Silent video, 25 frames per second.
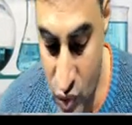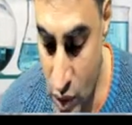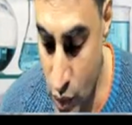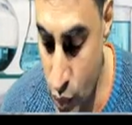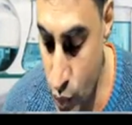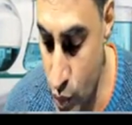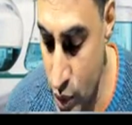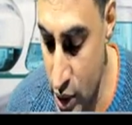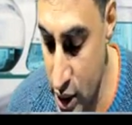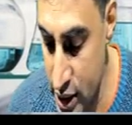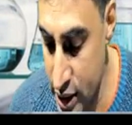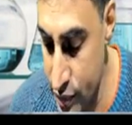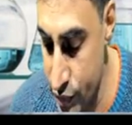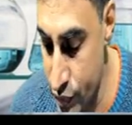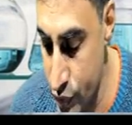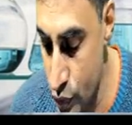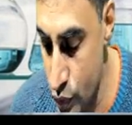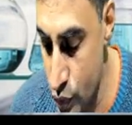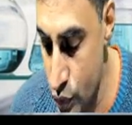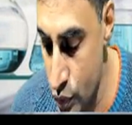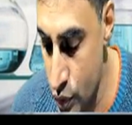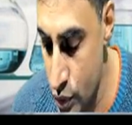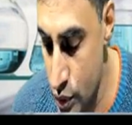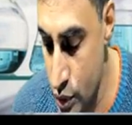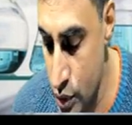will give
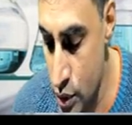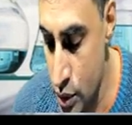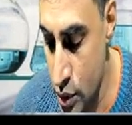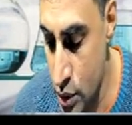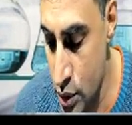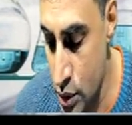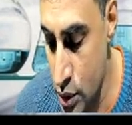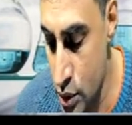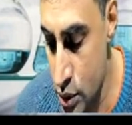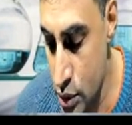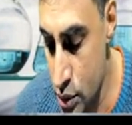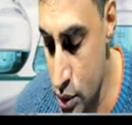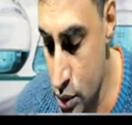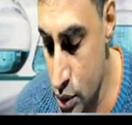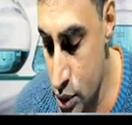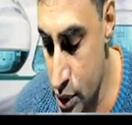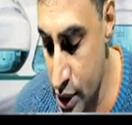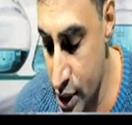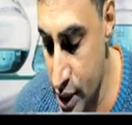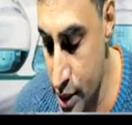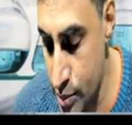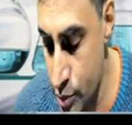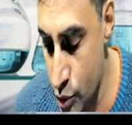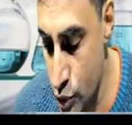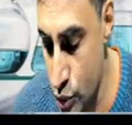you
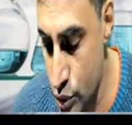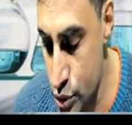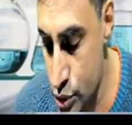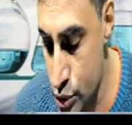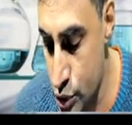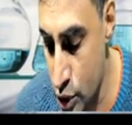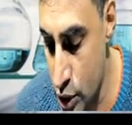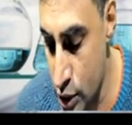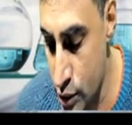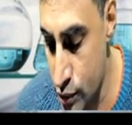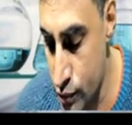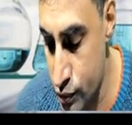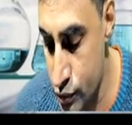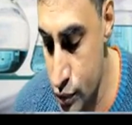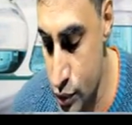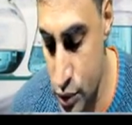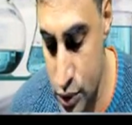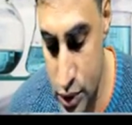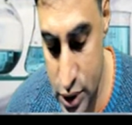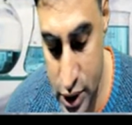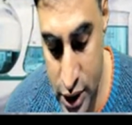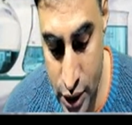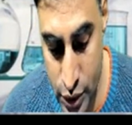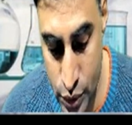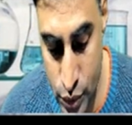3 moles of
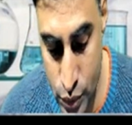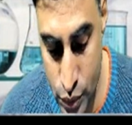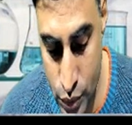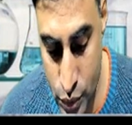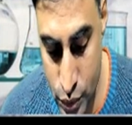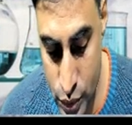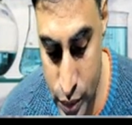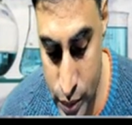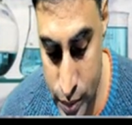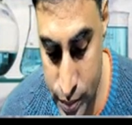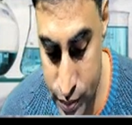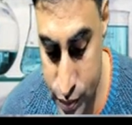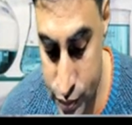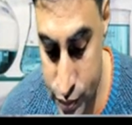CuNO3,